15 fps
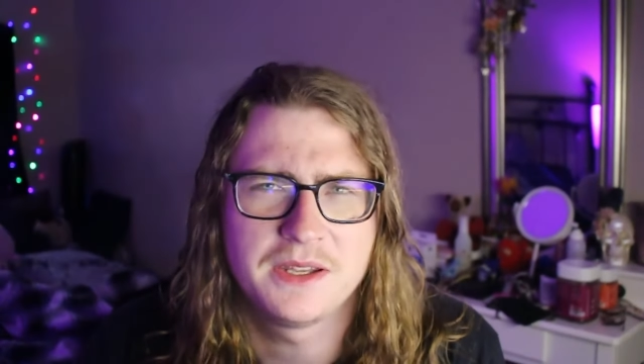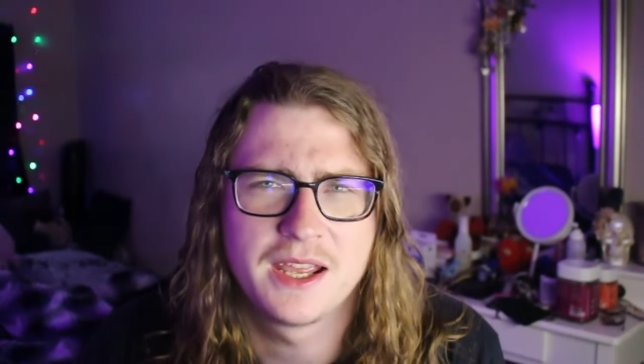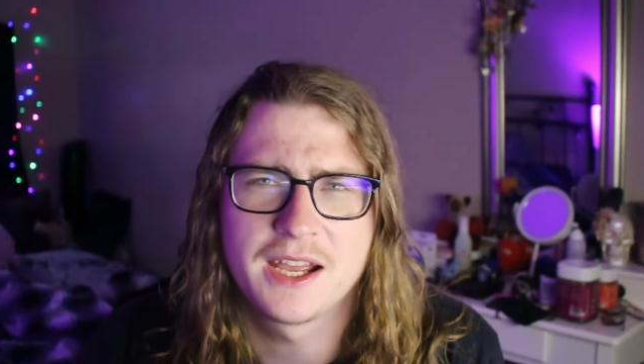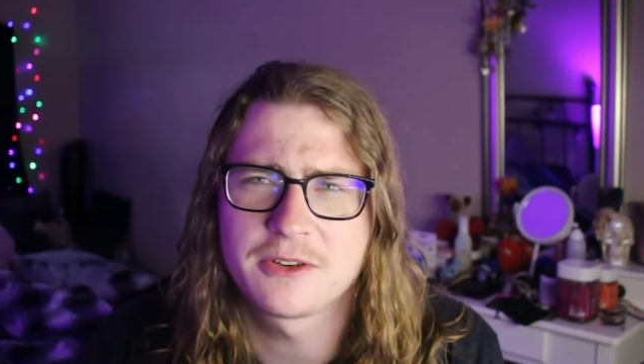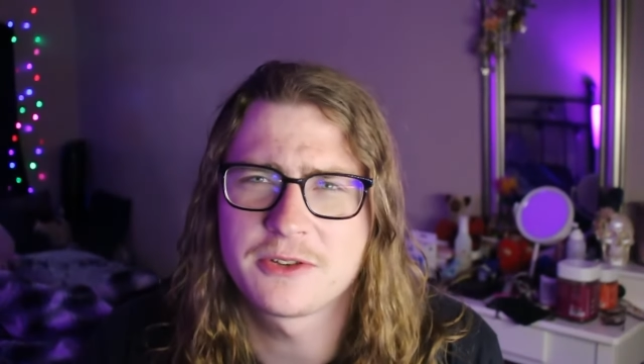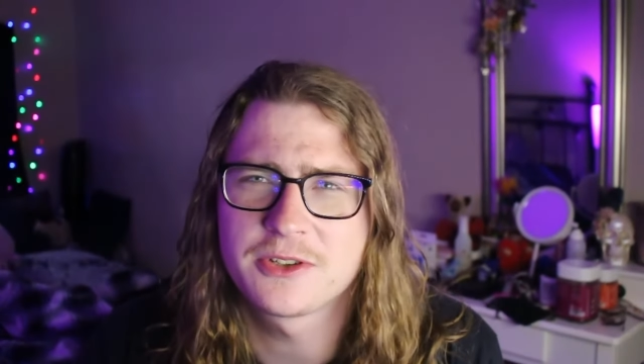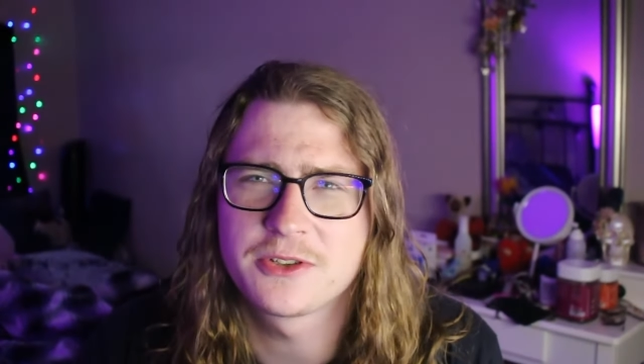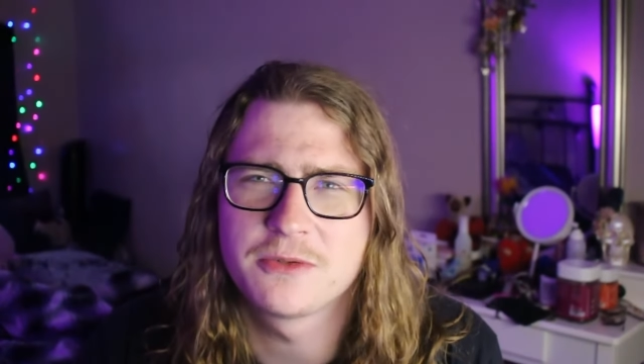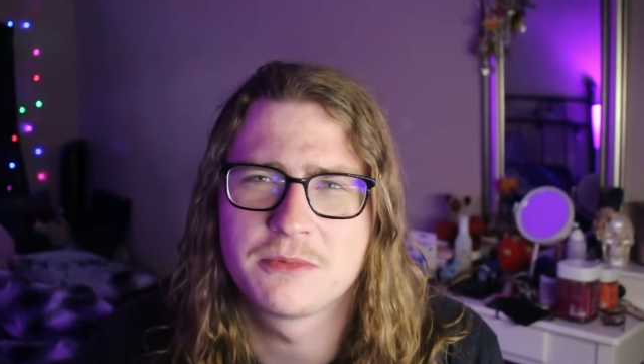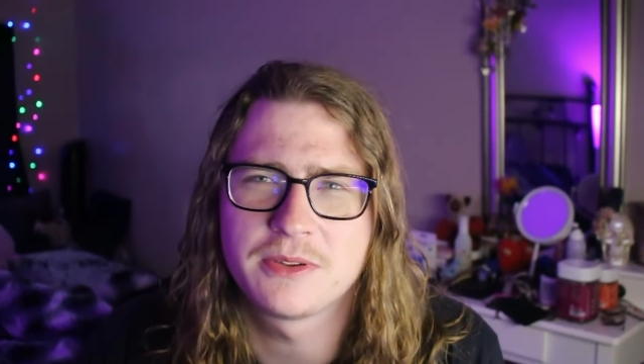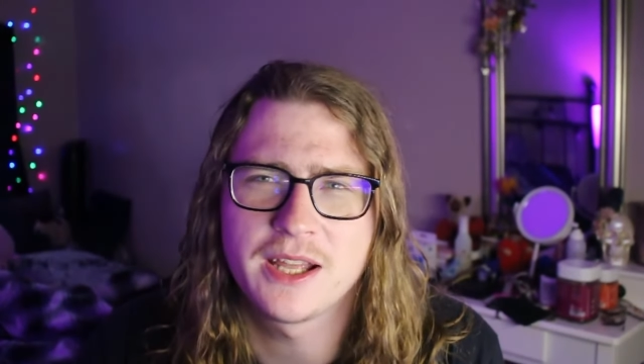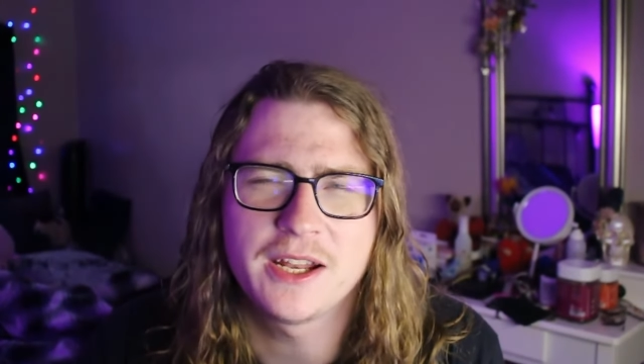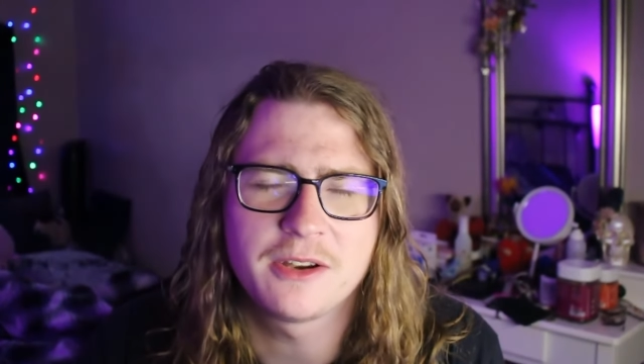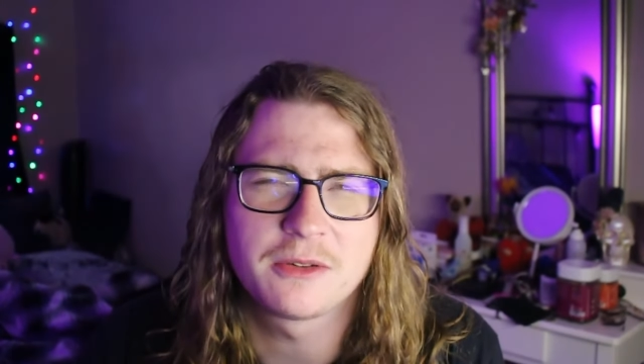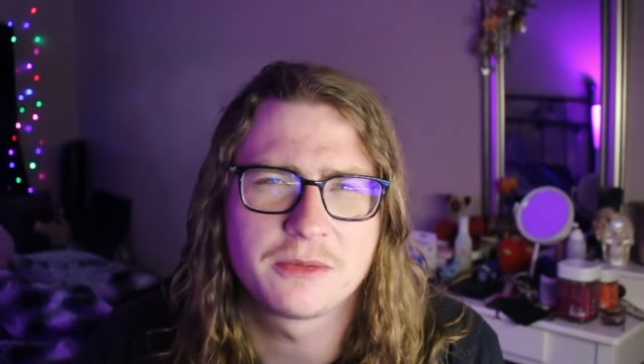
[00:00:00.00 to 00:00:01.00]
the actress who
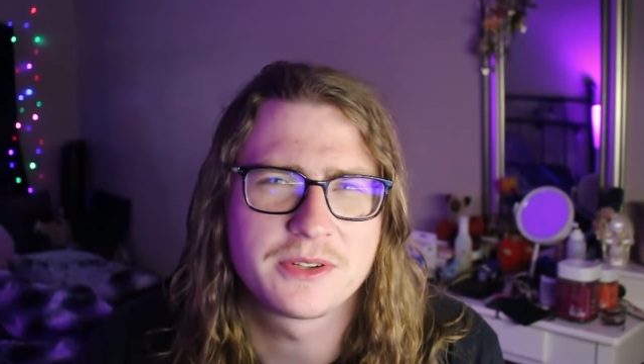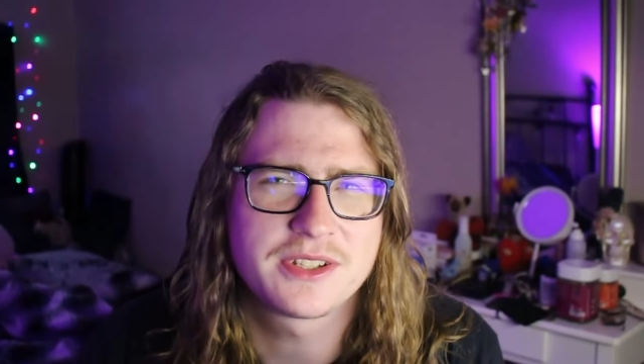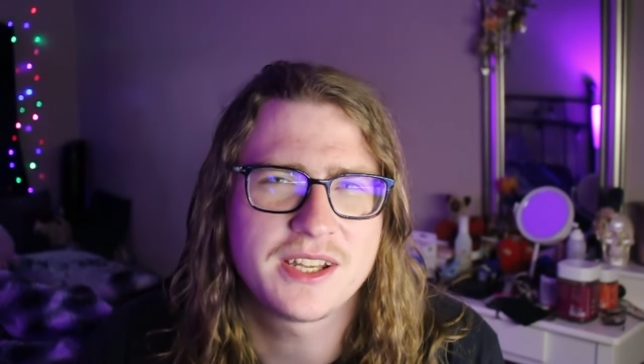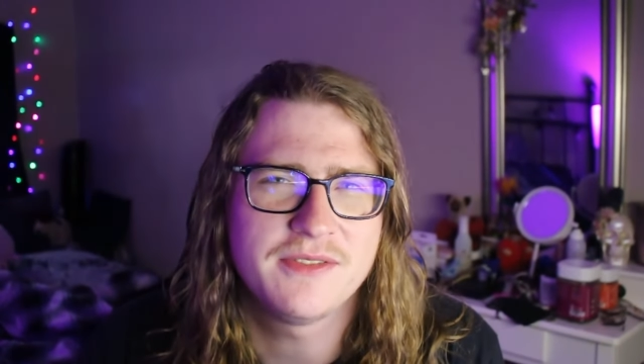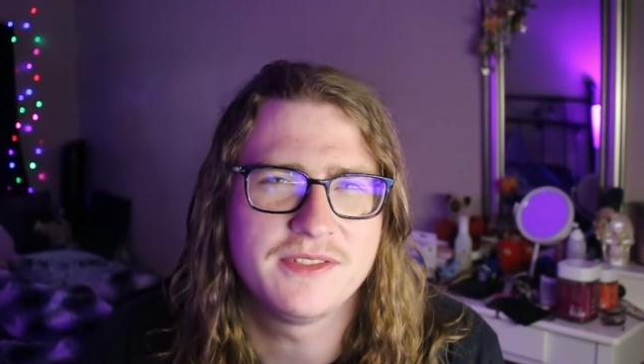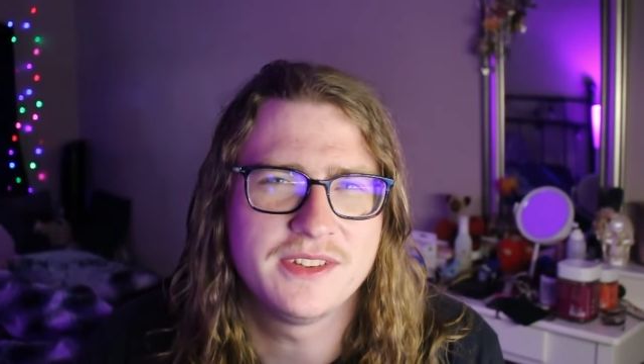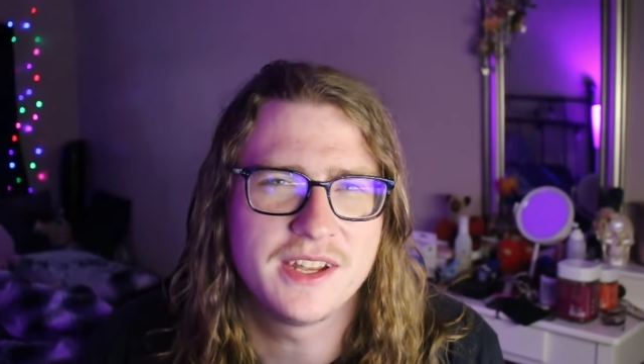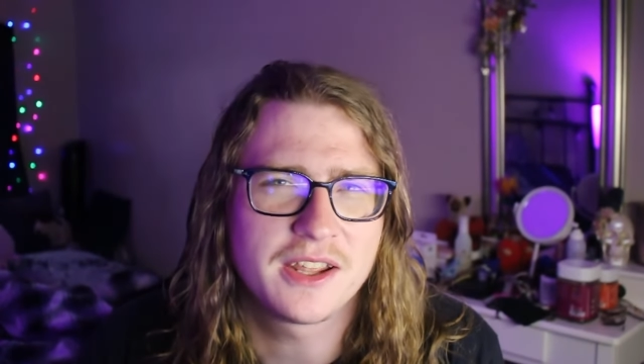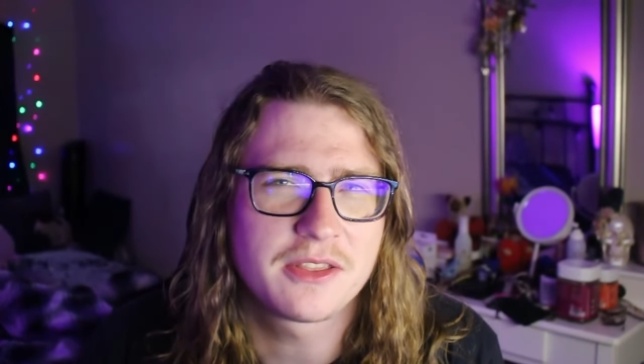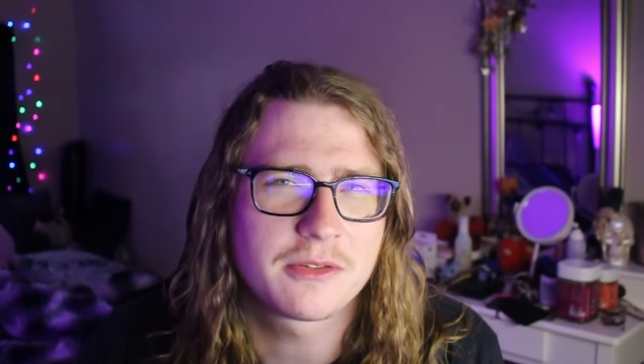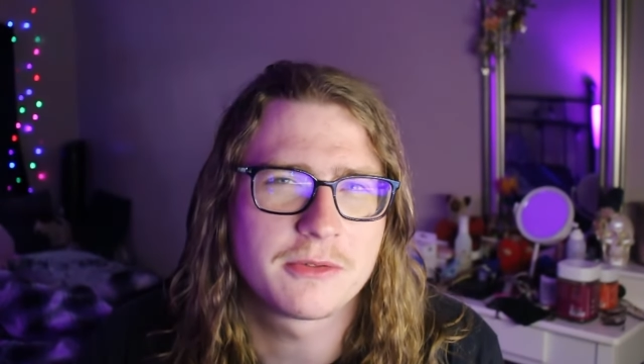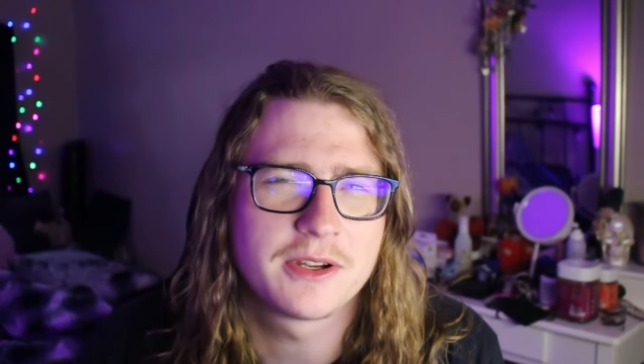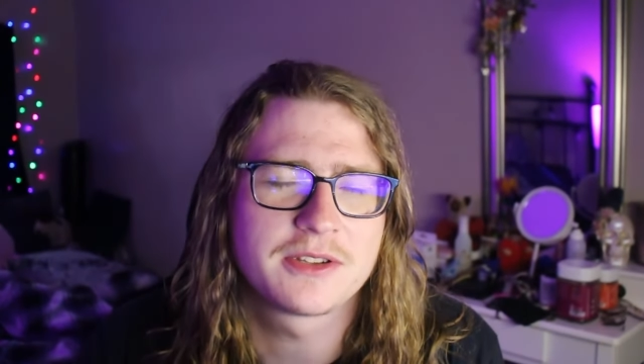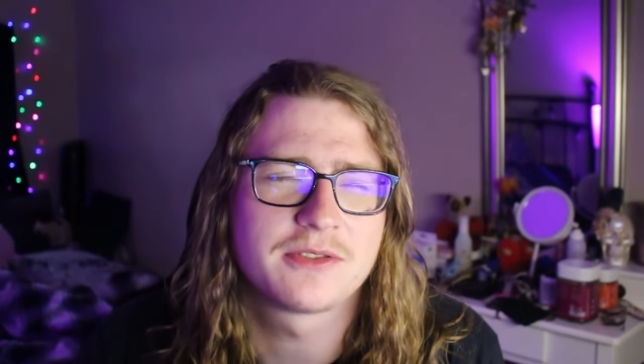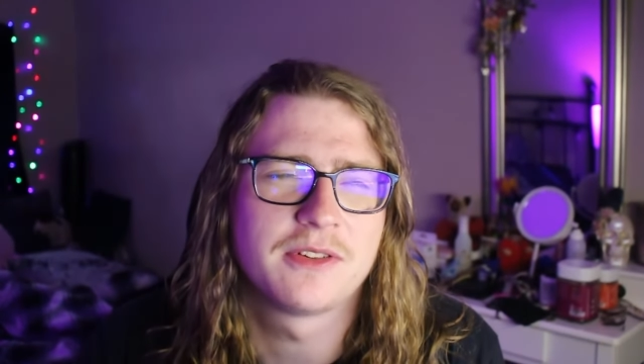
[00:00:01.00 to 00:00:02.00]
played her received death
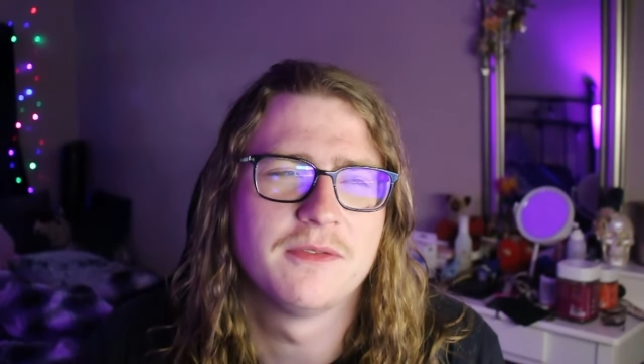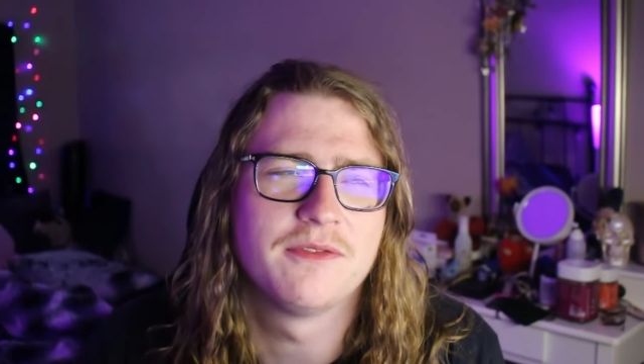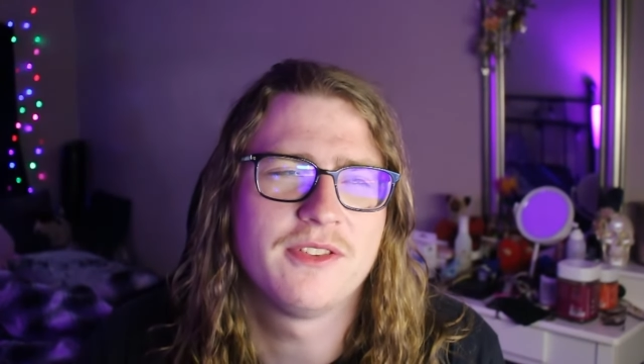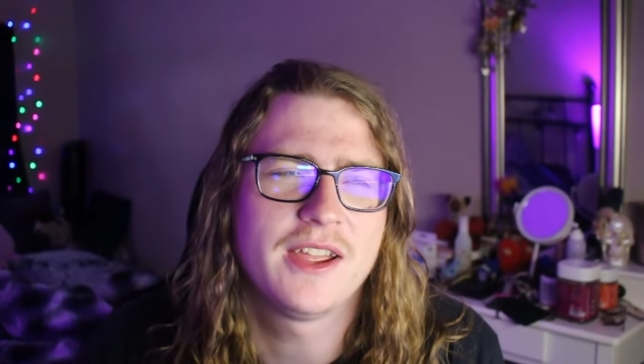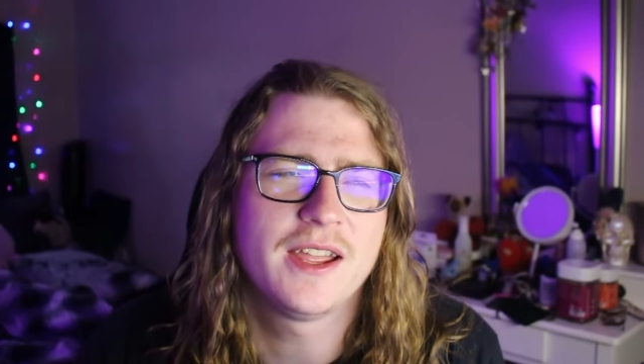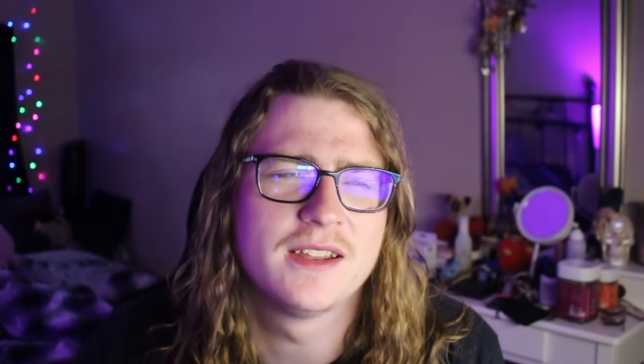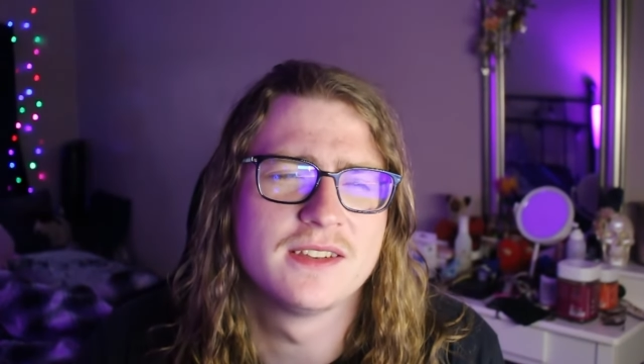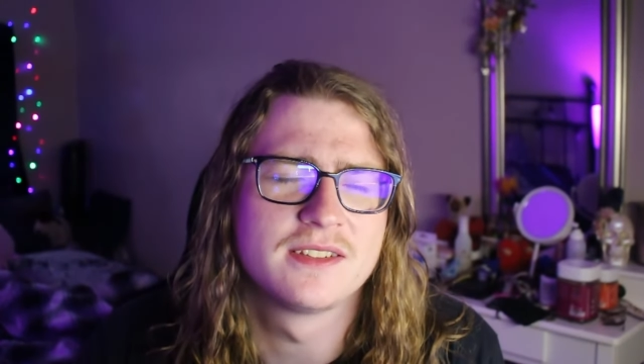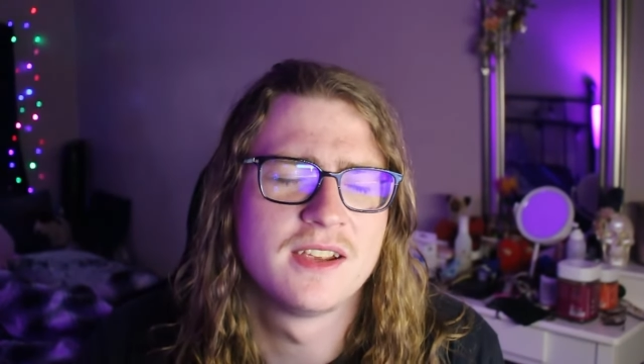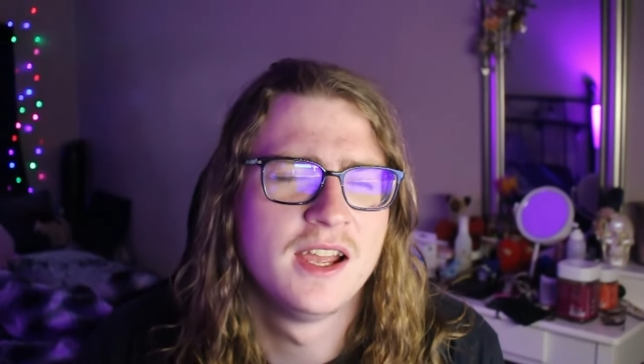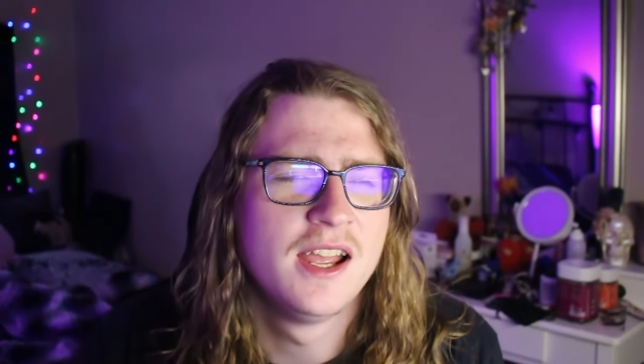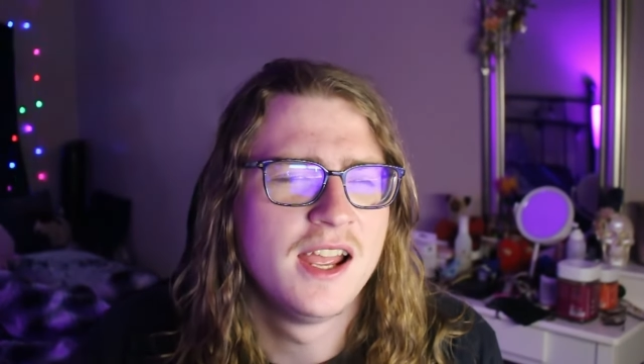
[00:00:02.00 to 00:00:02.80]
threats from fans,